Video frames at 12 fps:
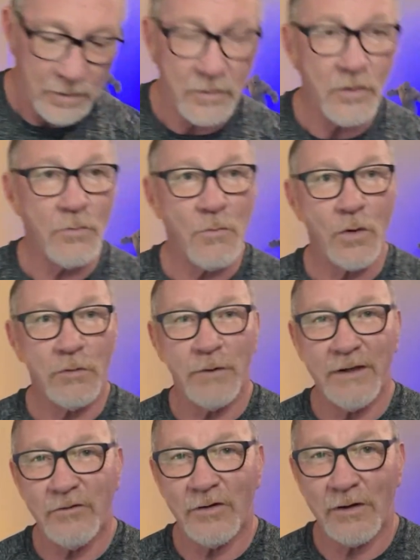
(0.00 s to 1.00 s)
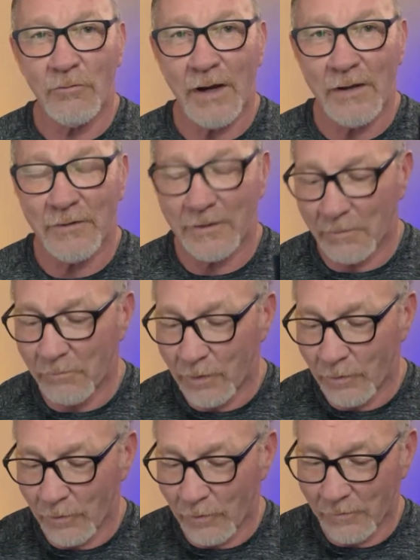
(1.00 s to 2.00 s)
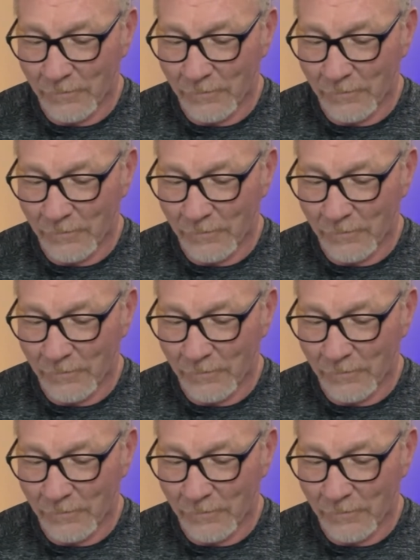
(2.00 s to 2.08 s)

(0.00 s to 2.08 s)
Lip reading: No more reaching around the computer.